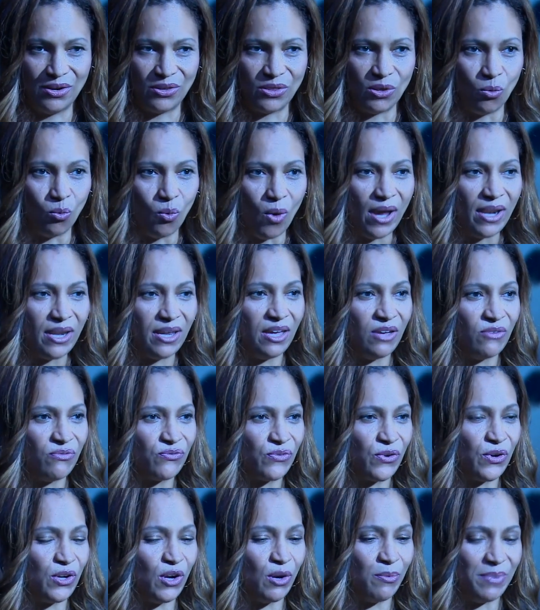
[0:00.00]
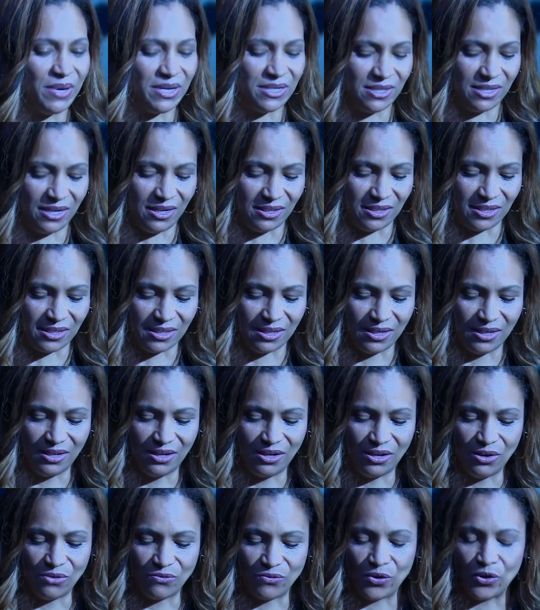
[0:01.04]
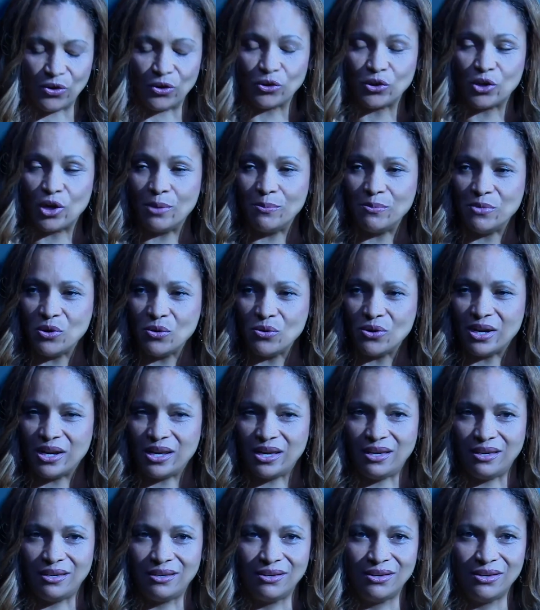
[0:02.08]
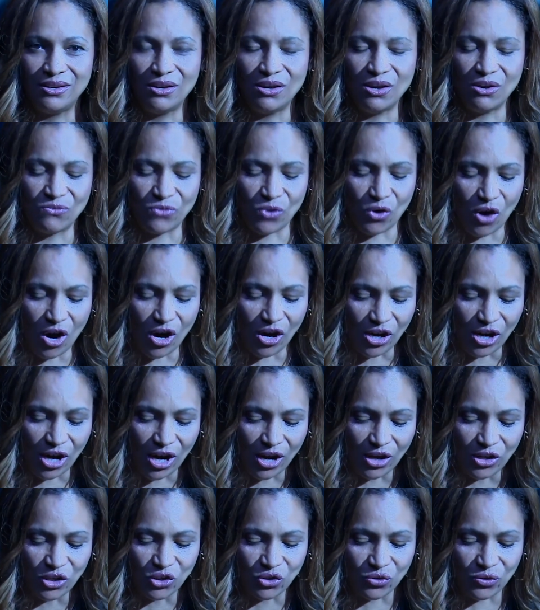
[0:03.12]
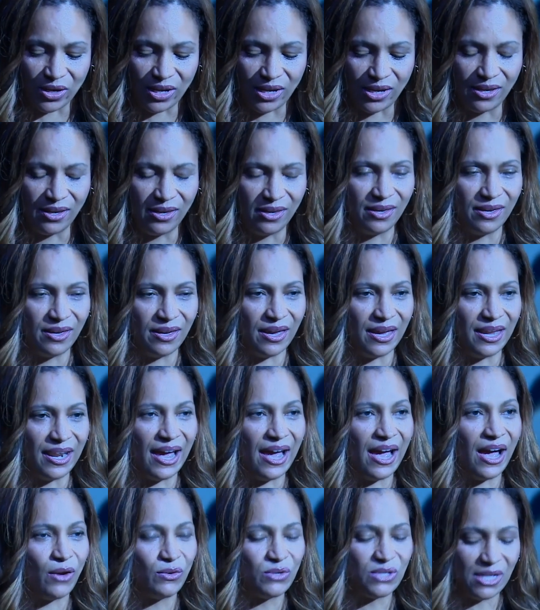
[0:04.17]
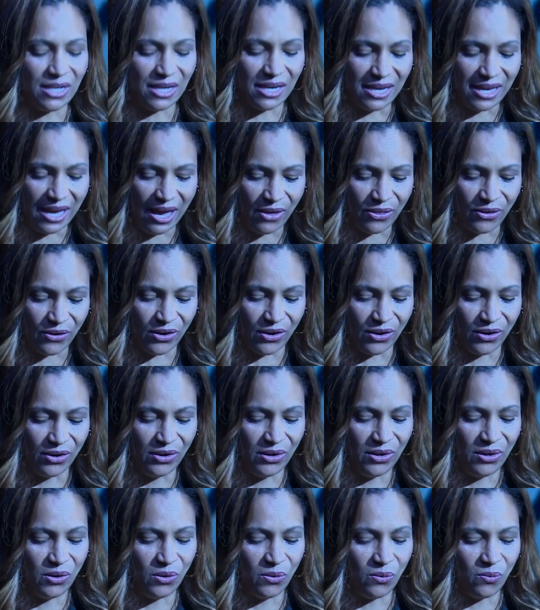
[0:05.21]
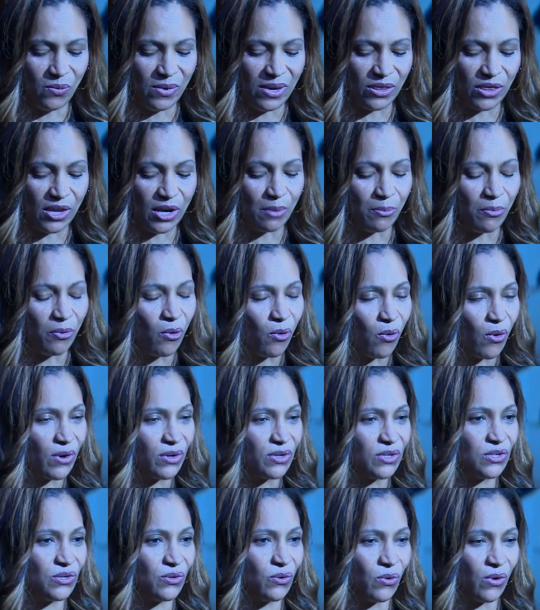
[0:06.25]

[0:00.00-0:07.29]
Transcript: The what if for your business, for your community, for our country, and how together we have an important